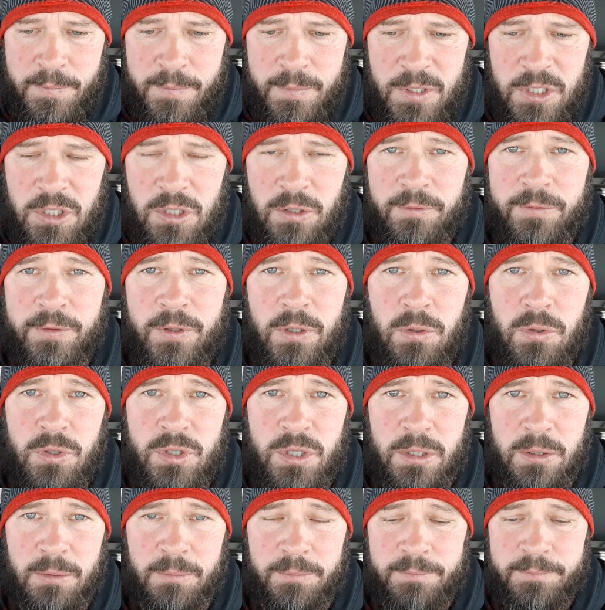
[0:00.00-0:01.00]
It's
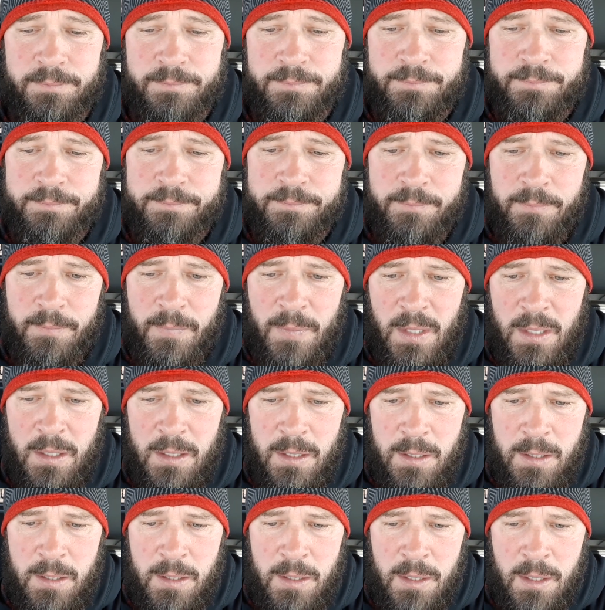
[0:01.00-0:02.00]
confusing.
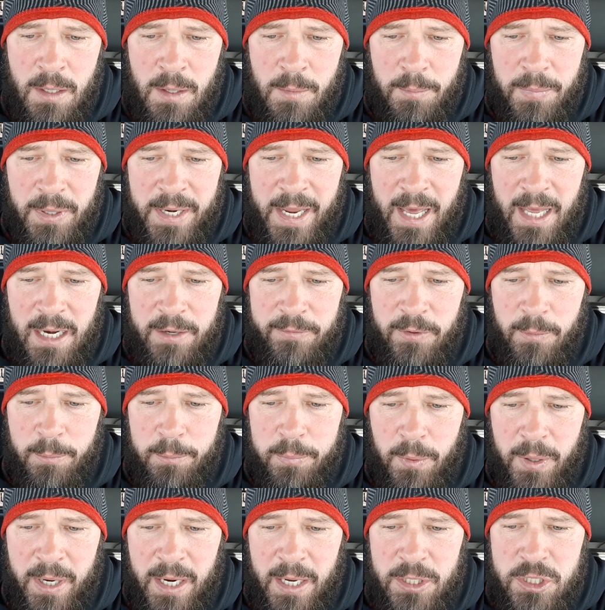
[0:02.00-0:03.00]
But out of a
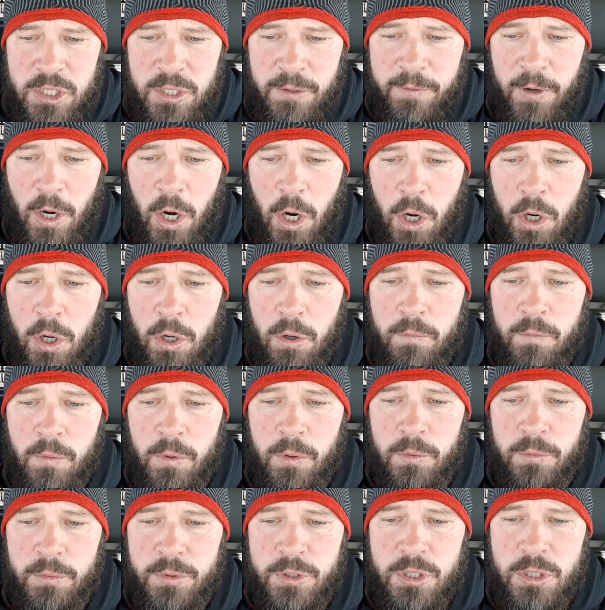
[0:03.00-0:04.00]
branch of her
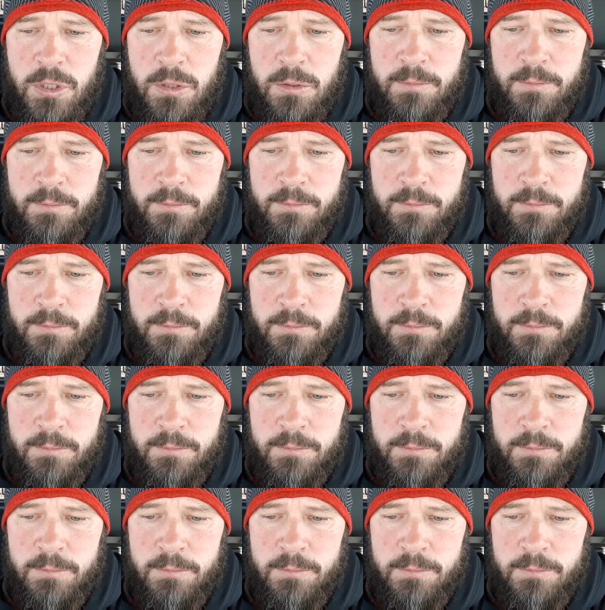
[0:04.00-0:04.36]
roots